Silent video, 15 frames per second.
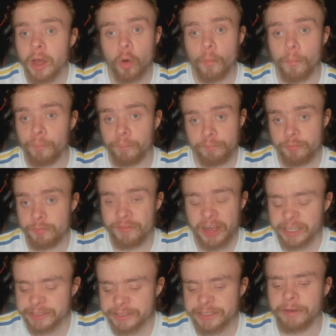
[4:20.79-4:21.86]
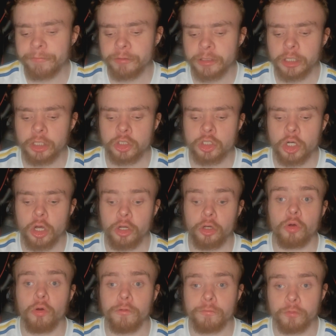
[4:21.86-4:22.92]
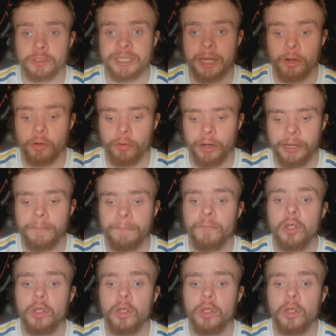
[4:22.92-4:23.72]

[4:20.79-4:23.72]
Or Ban's definitely going to turn to call for his head already.